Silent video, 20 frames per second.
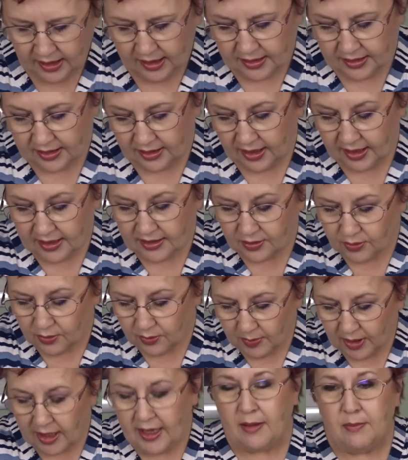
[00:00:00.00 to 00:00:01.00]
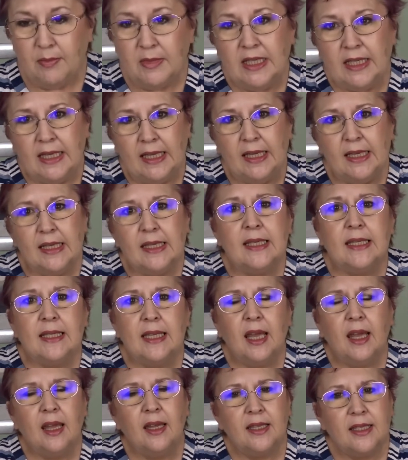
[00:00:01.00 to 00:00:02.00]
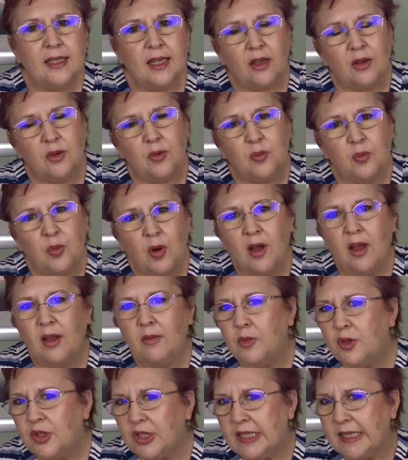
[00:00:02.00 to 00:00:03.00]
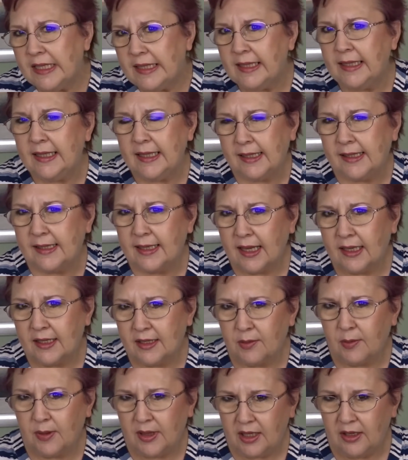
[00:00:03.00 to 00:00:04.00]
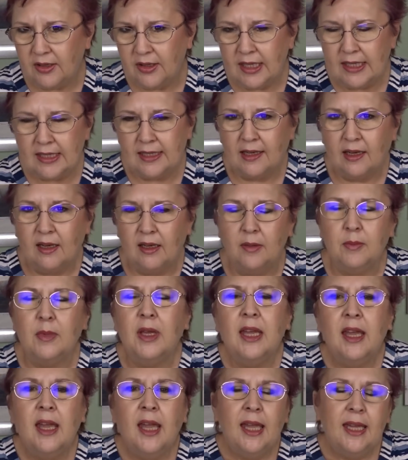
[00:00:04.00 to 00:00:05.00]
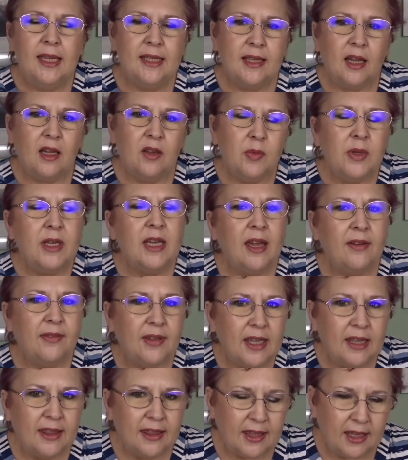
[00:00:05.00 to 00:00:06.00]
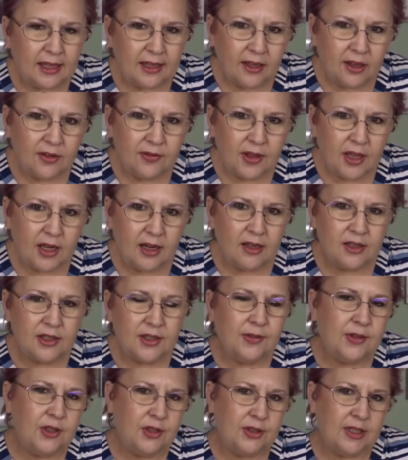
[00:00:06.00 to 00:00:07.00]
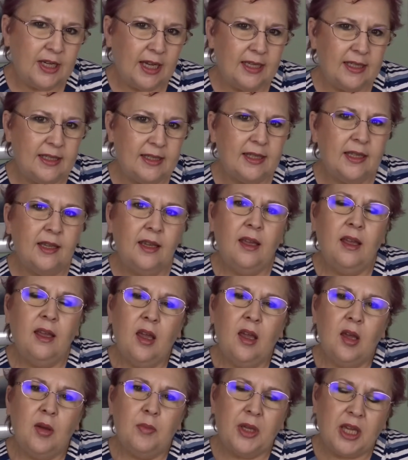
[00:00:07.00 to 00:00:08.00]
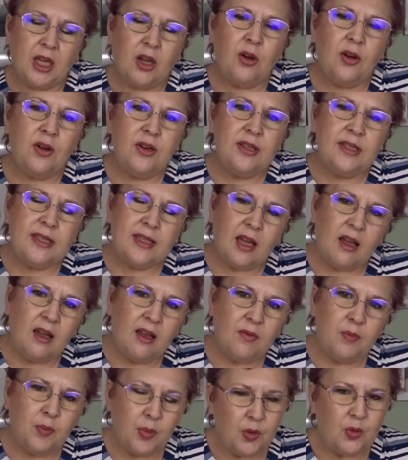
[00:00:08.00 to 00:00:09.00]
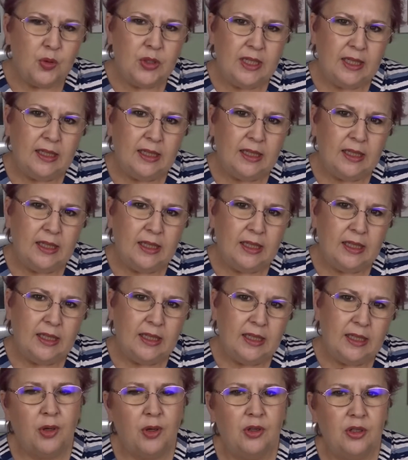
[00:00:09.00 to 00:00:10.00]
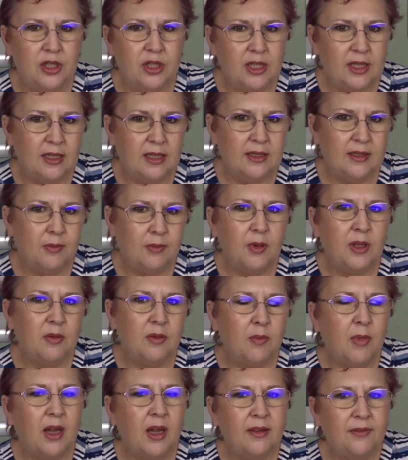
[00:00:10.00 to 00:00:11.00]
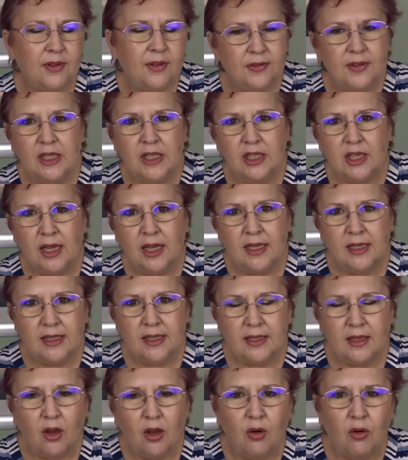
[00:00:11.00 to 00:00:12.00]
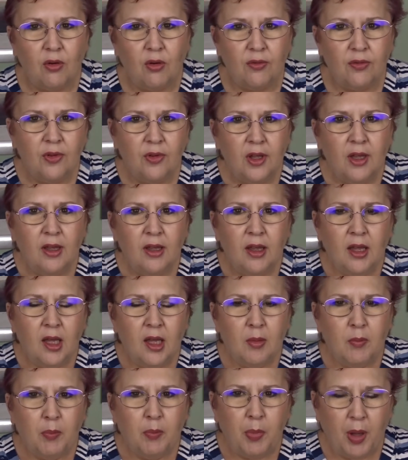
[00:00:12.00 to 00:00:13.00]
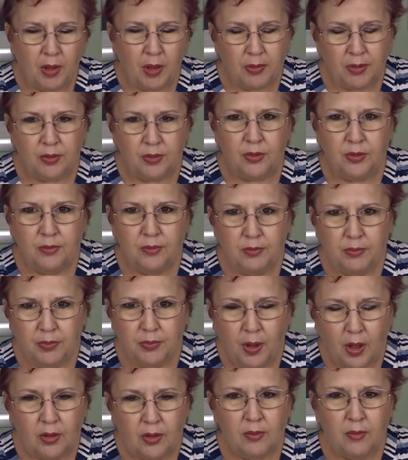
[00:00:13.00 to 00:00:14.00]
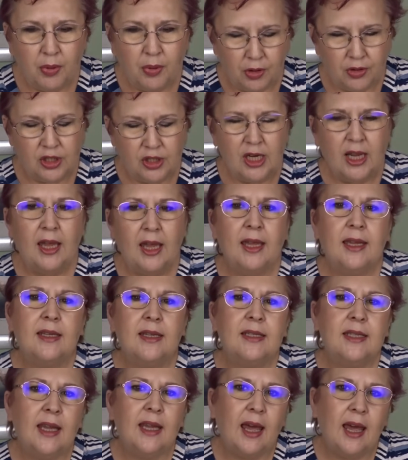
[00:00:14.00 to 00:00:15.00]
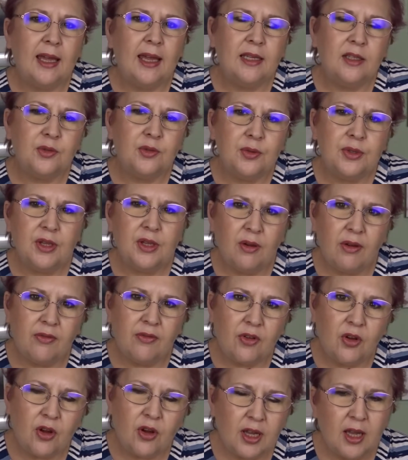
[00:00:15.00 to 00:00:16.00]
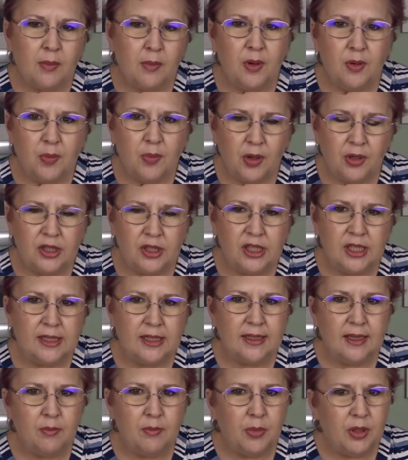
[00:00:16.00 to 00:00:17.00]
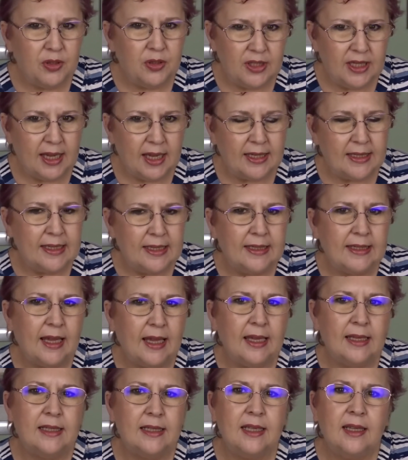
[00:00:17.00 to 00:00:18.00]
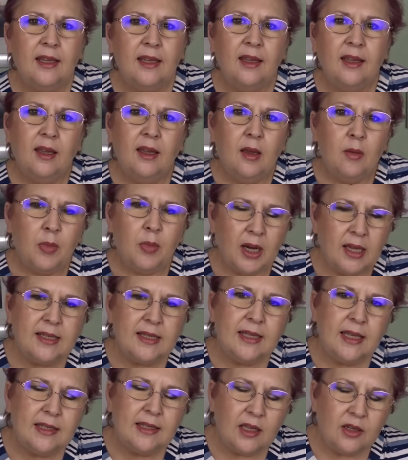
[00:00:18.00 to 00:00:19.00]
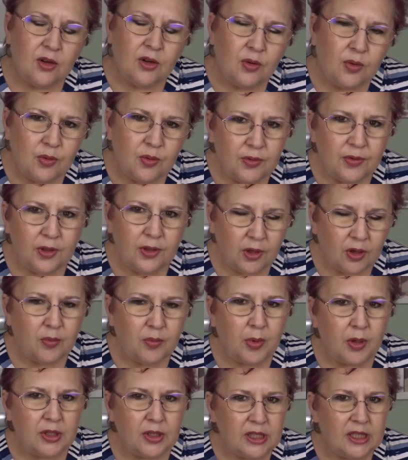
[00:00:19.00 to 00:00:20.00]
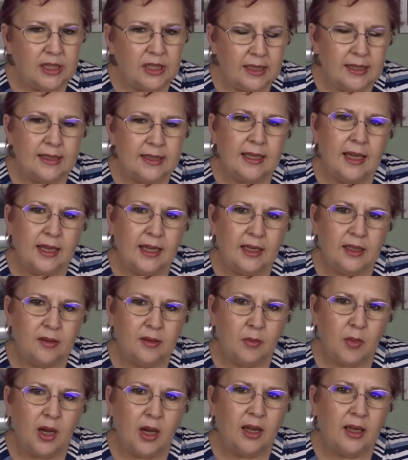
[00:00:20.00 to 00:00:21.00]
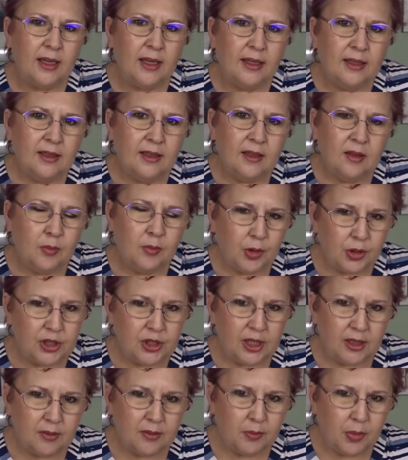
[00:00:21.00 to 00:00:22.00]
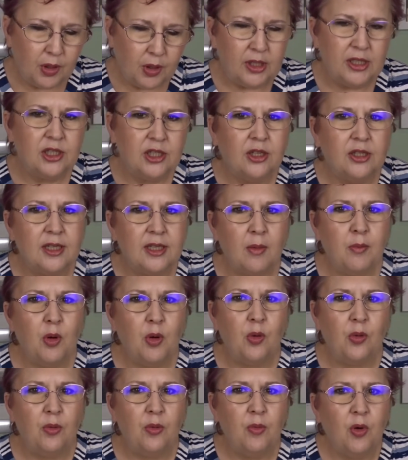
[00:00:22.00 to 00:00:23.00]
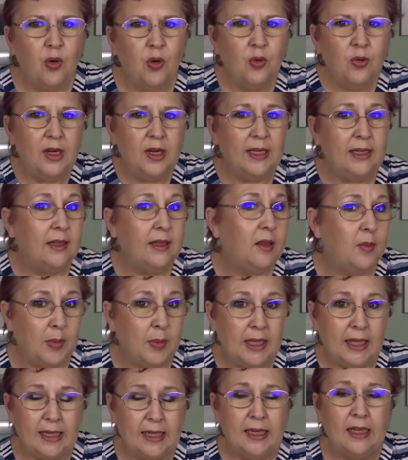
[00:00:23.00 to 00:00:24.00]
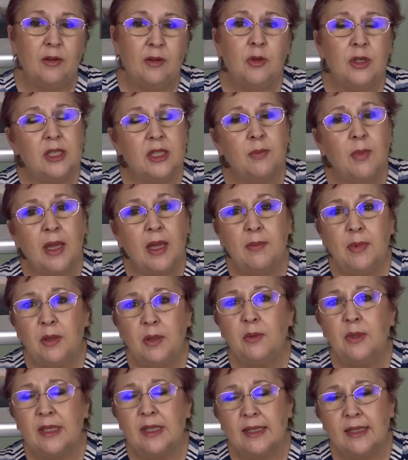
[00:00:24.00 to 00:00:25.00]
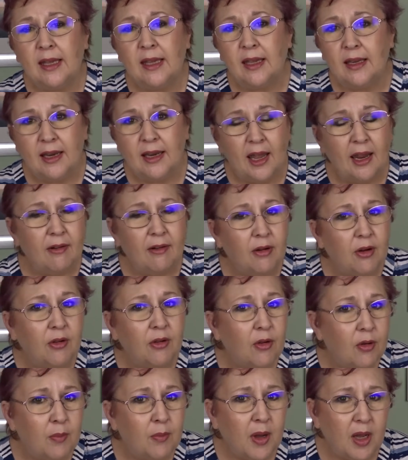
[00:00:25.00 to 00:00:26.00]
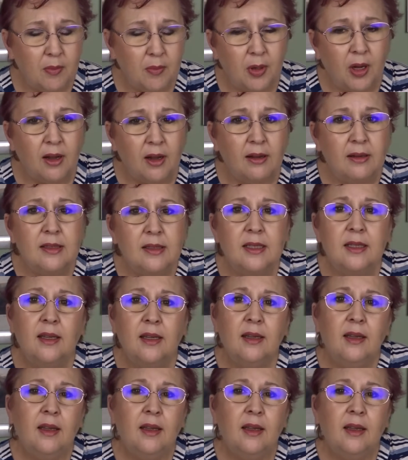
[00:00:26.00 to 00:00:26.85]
So that's all my empties. So what I wanted to discuss with you this time is I've been having a think over the last few days, because I've bought in polishes with my 50 Shades of Purple project, and also I've got a couple of polishes in Beauty A to Z, plus there's an awful lot of polishes in my project polish because I bought them all in at the beginning, which maybe was an error on my part,